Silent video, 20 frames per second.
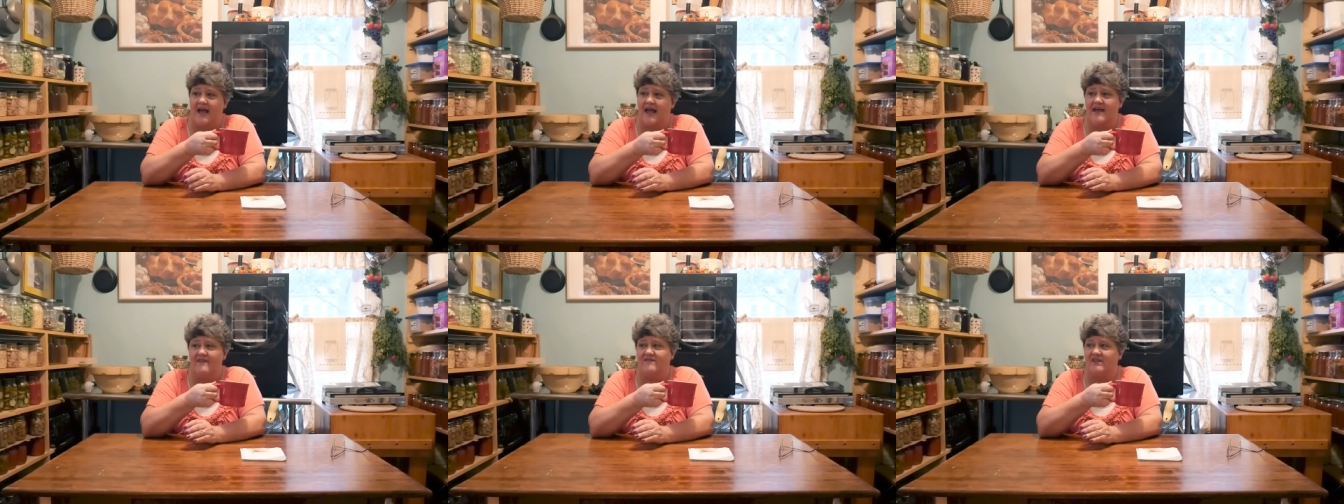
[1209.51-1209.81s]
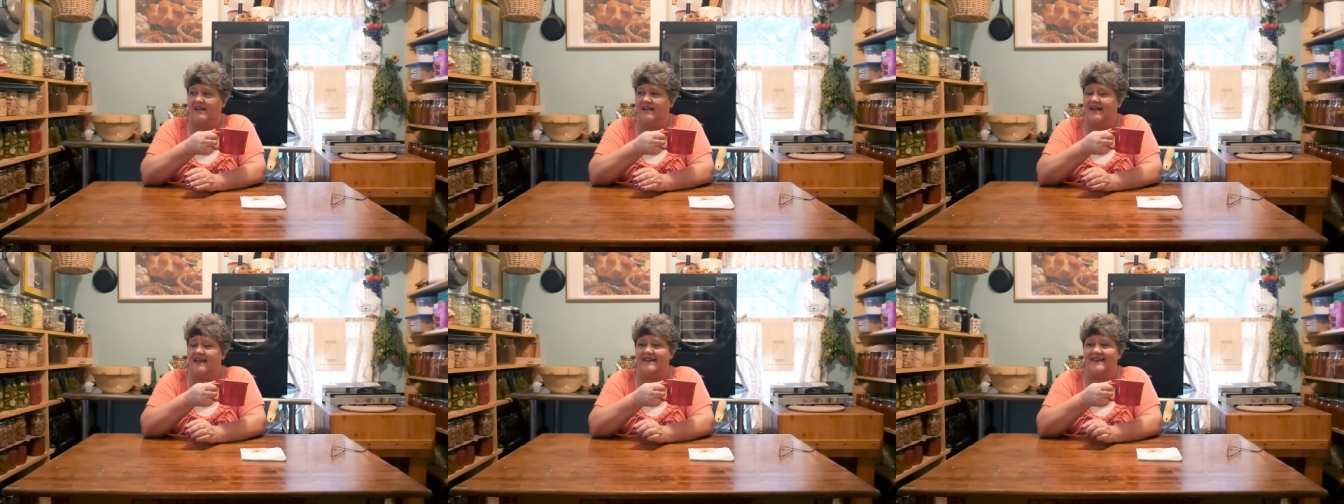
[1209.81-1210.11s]
I
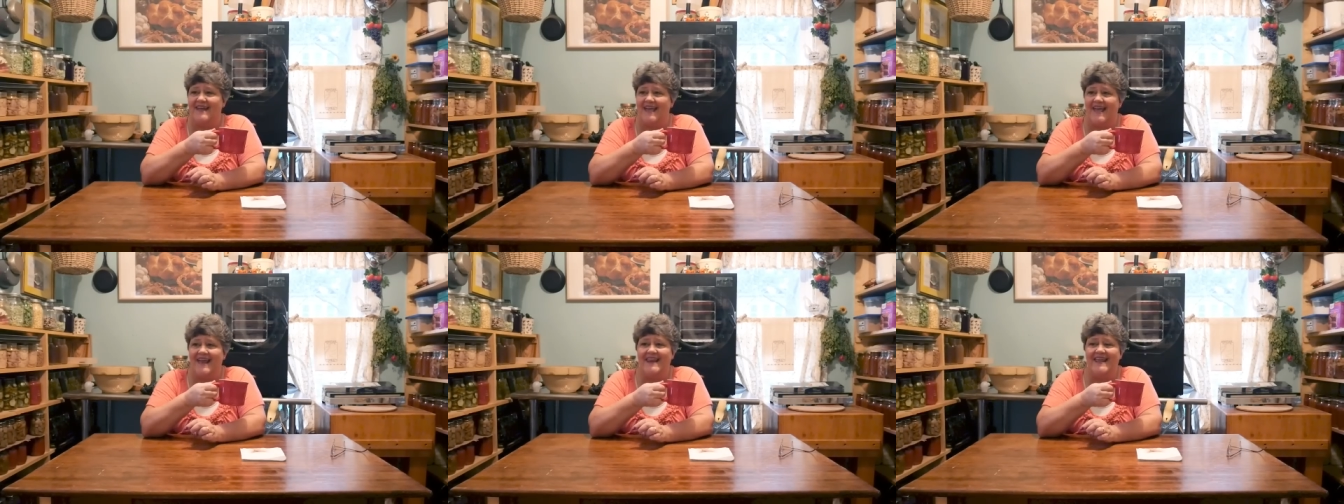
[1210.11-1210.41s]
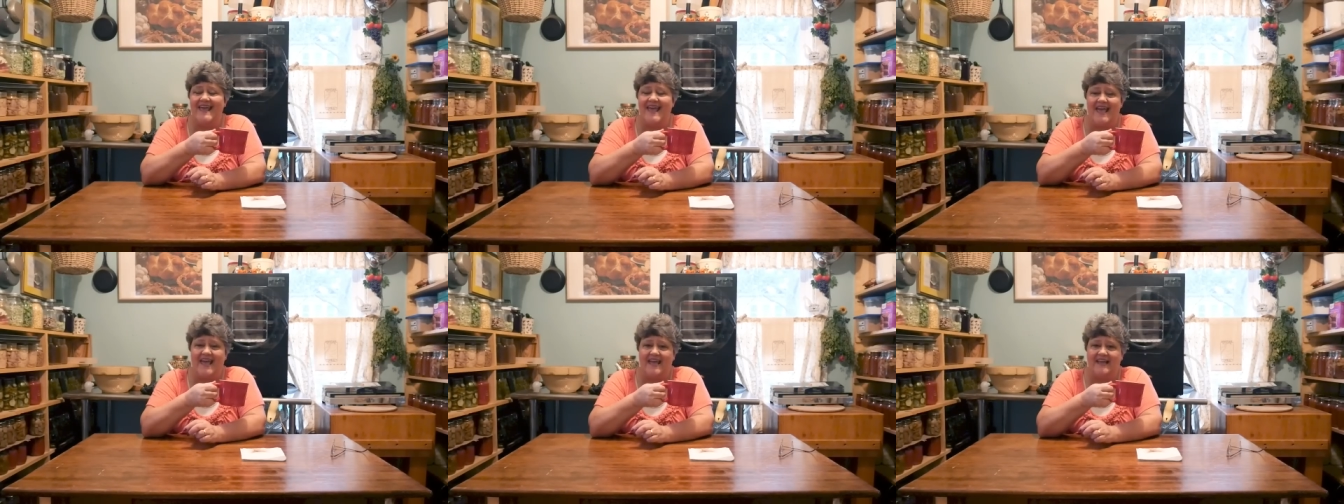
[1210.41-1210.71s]
haven't gotten
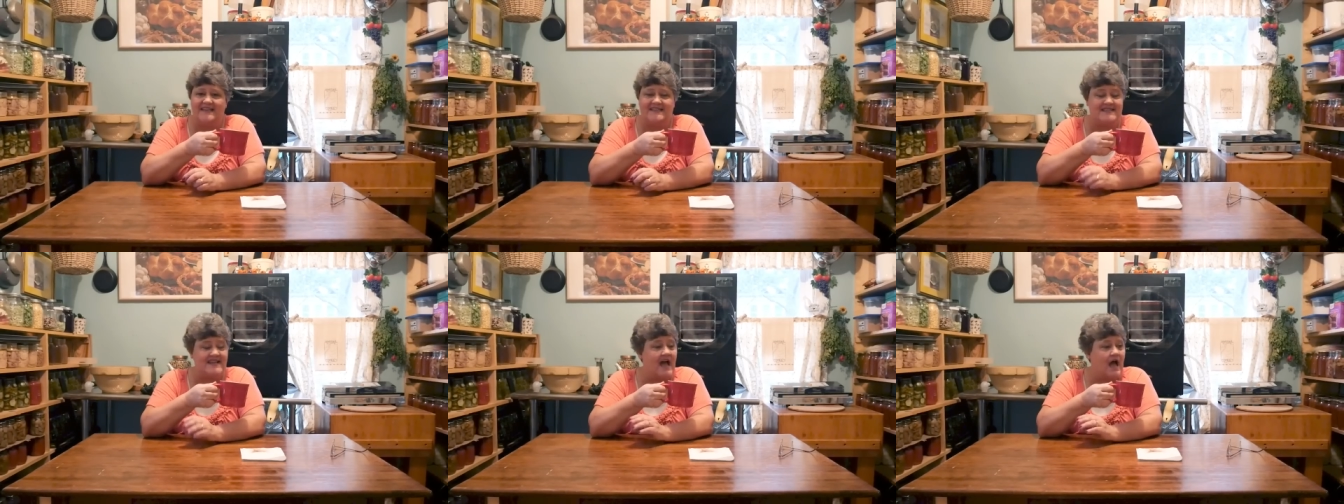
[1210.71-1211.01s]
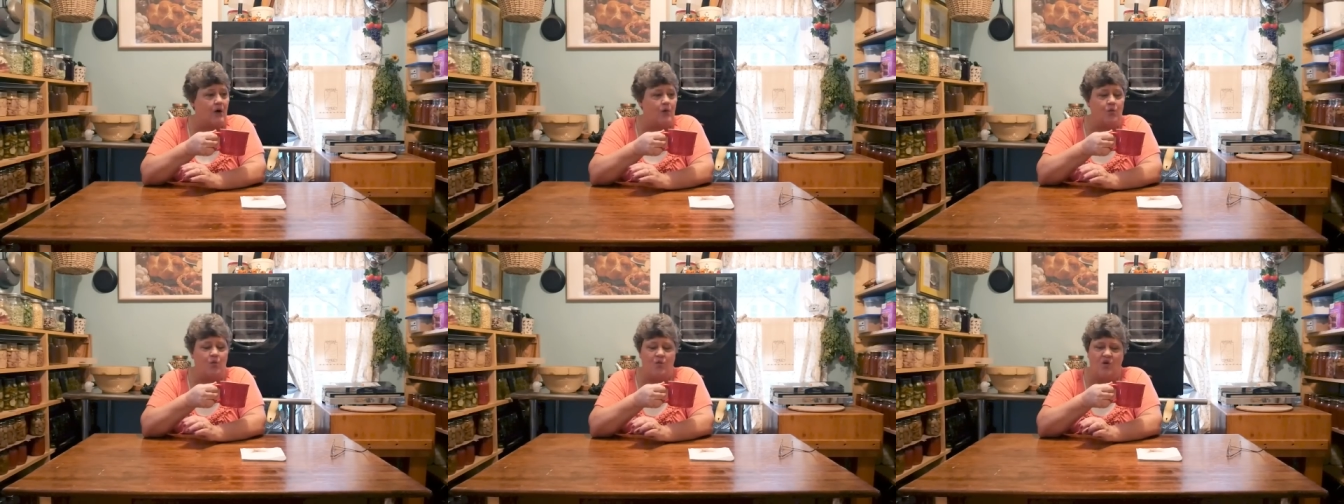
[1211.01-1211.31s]
any eggs,
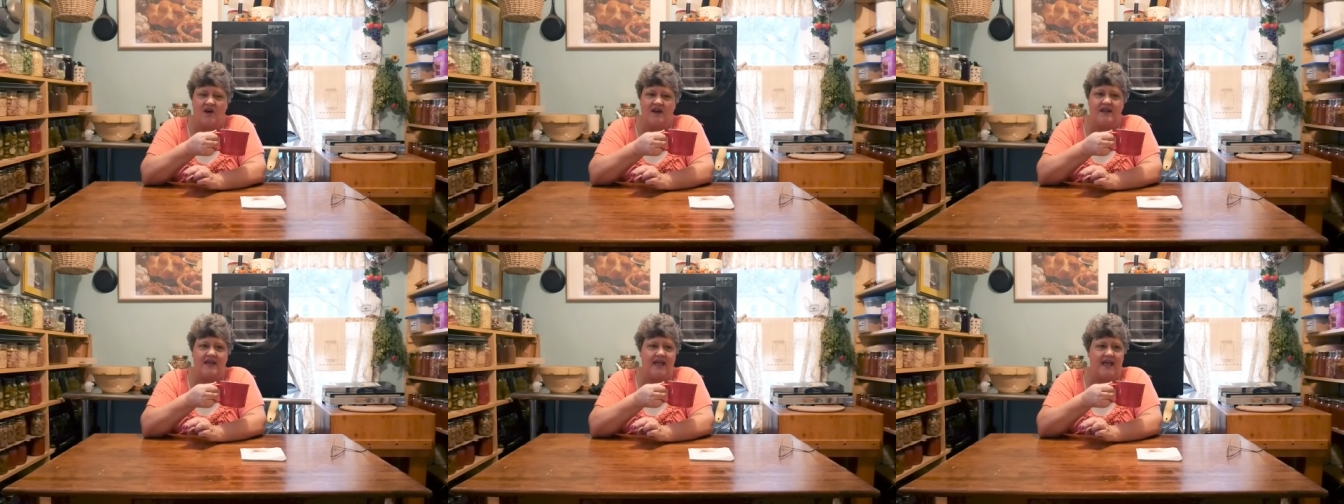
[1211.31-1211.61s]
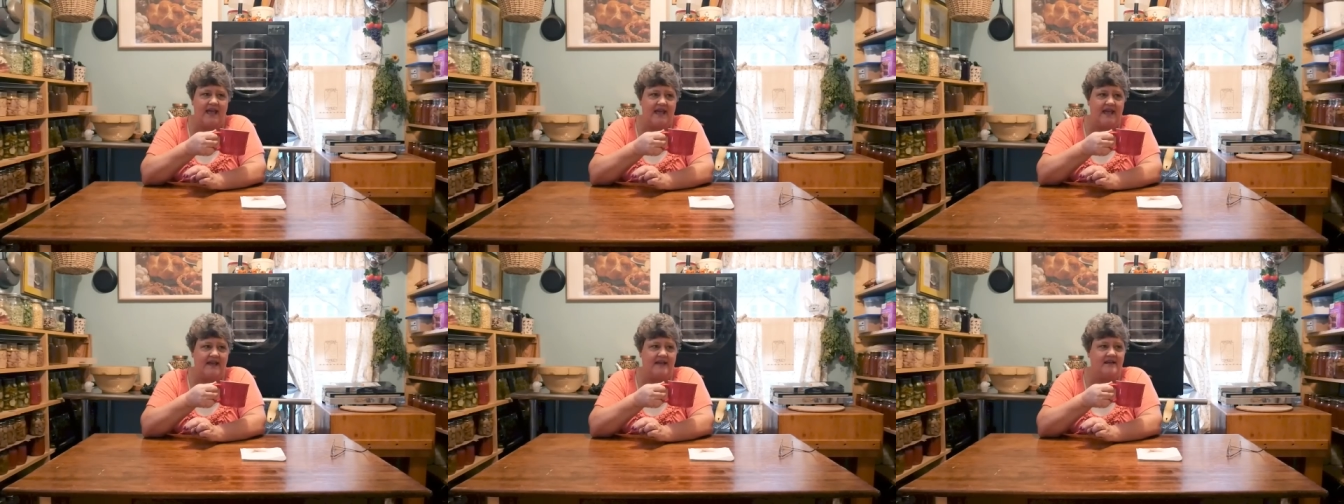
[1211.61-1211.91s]
not one
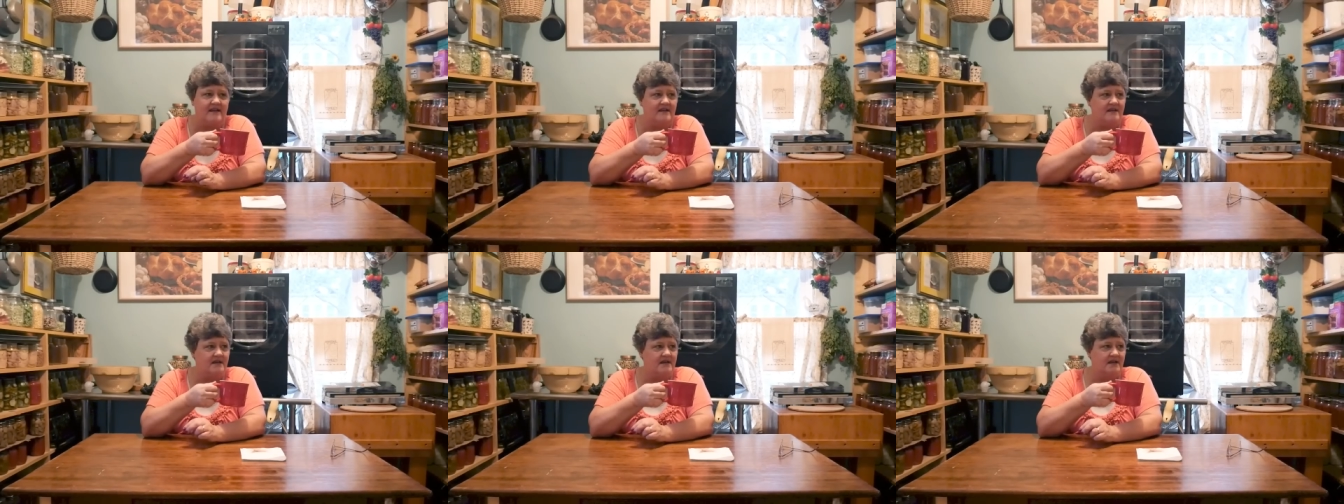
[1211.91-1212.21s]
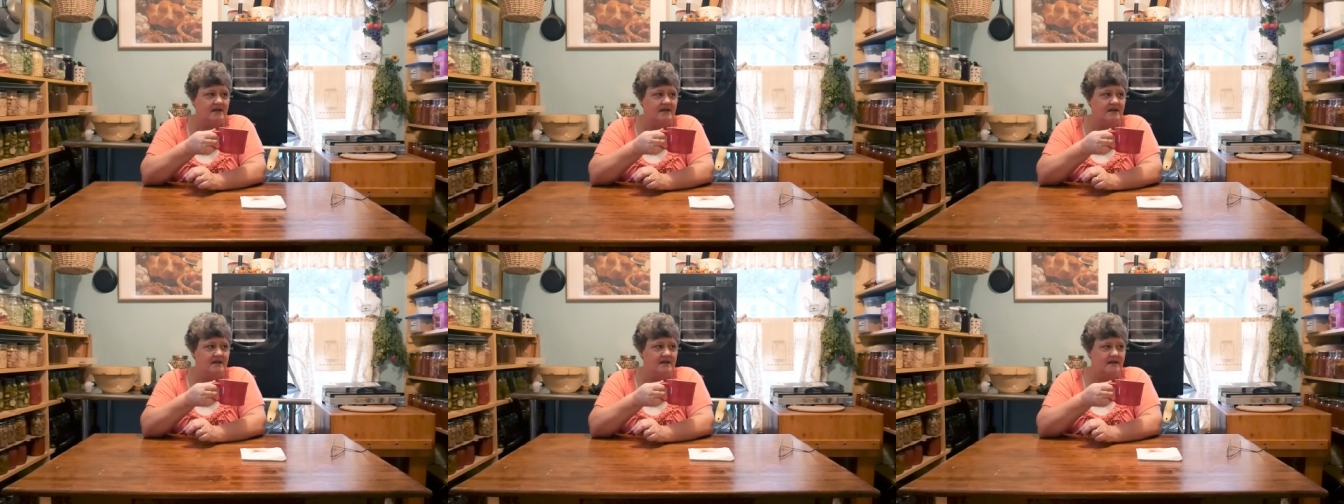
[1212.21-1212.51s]
egg
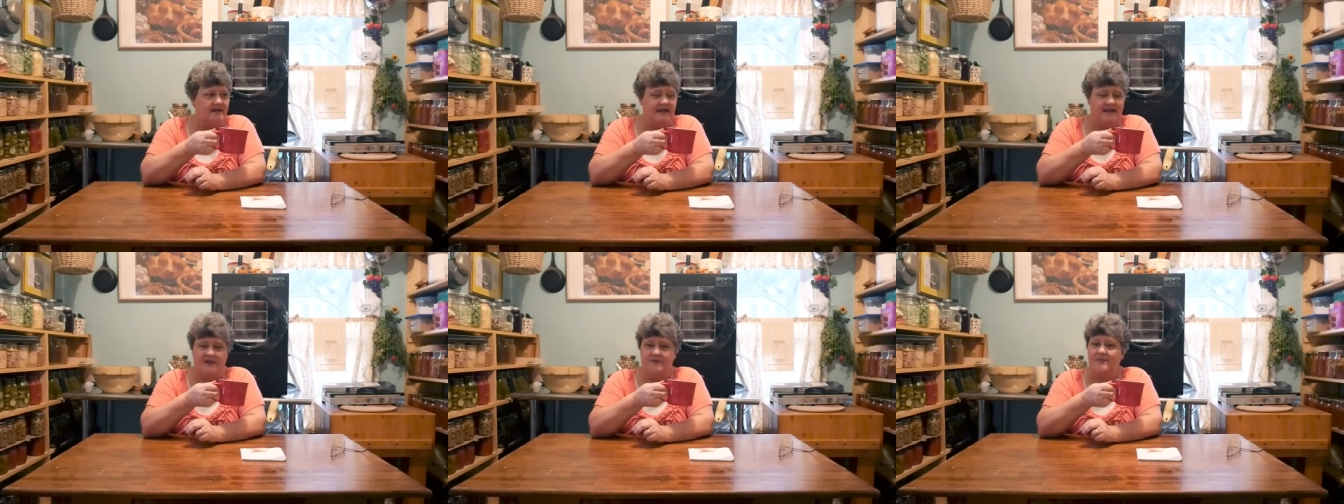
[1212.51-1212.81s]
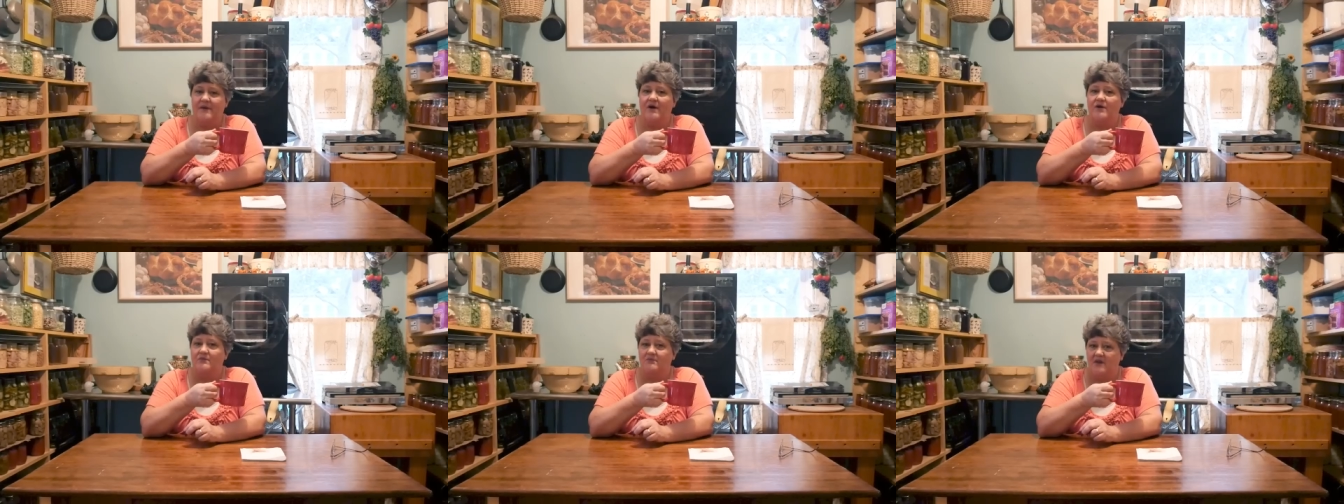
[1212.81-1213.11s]
in
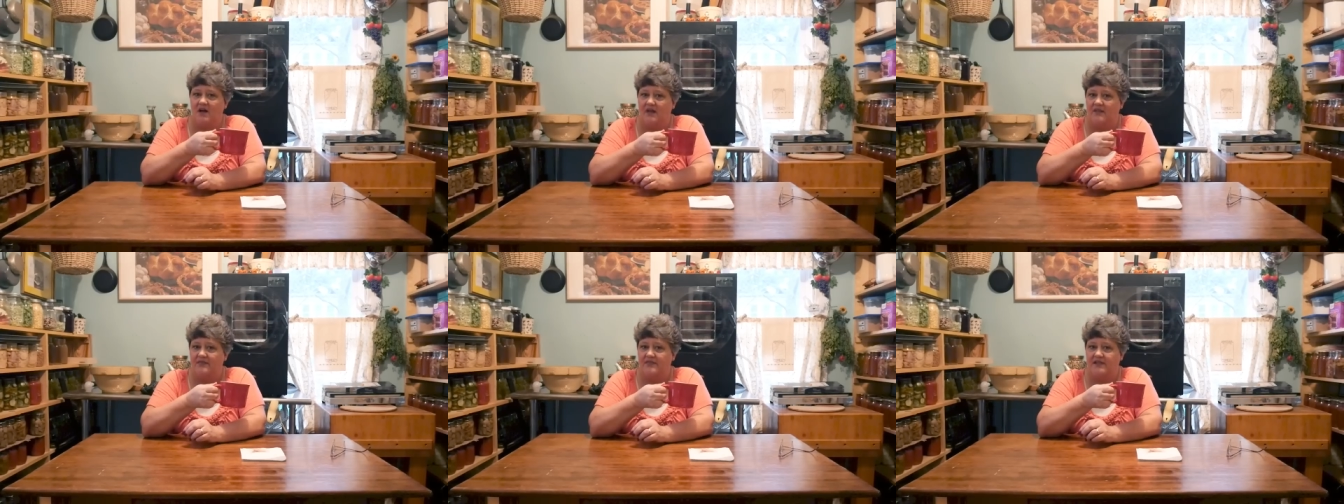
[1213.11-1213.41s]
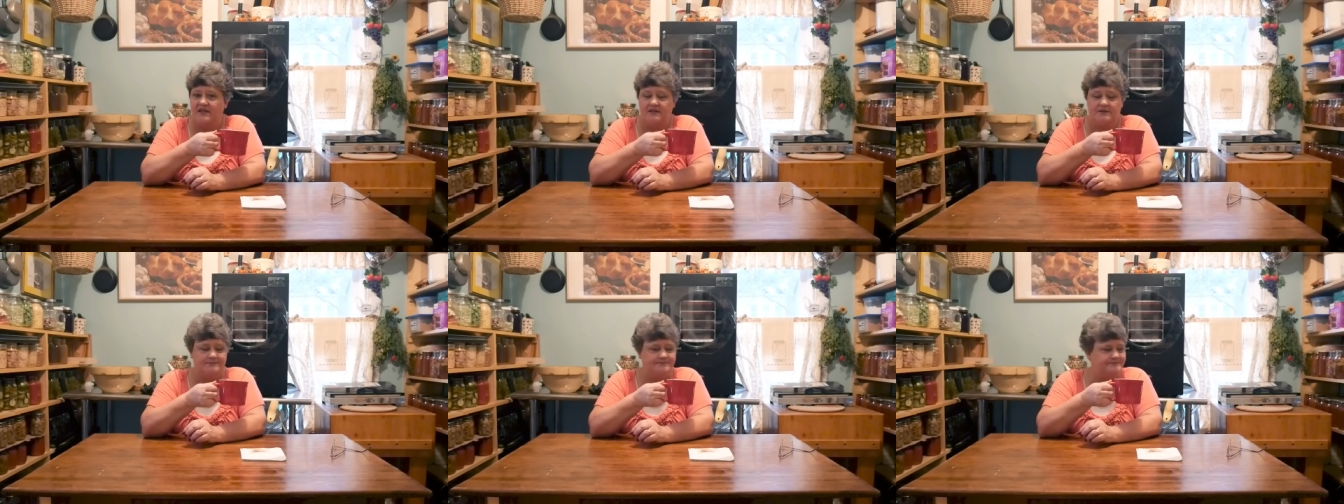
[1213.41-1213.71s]
about a
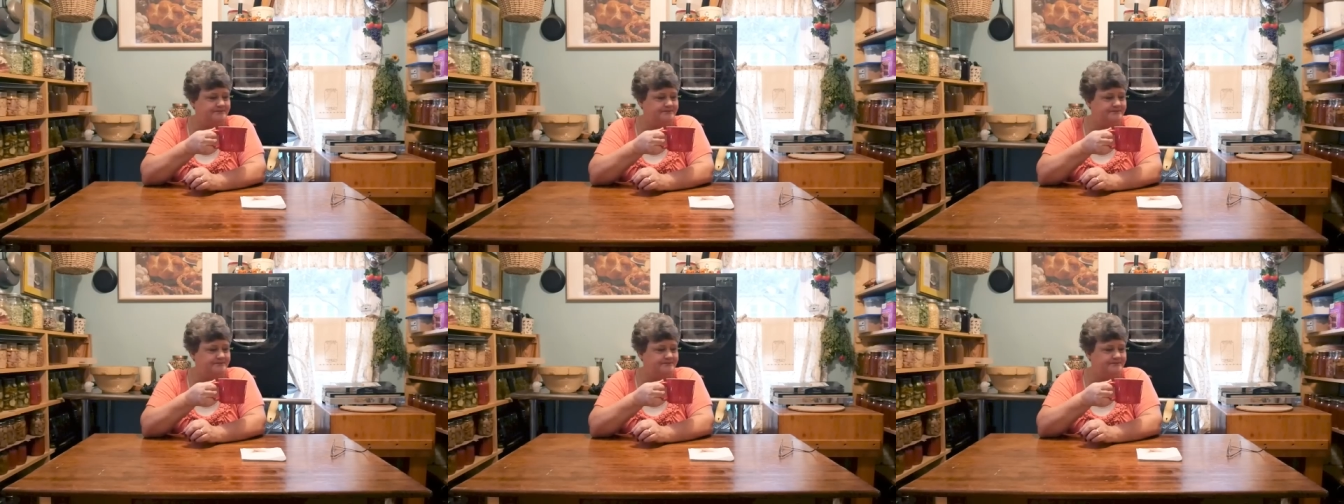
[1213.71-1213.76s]
month.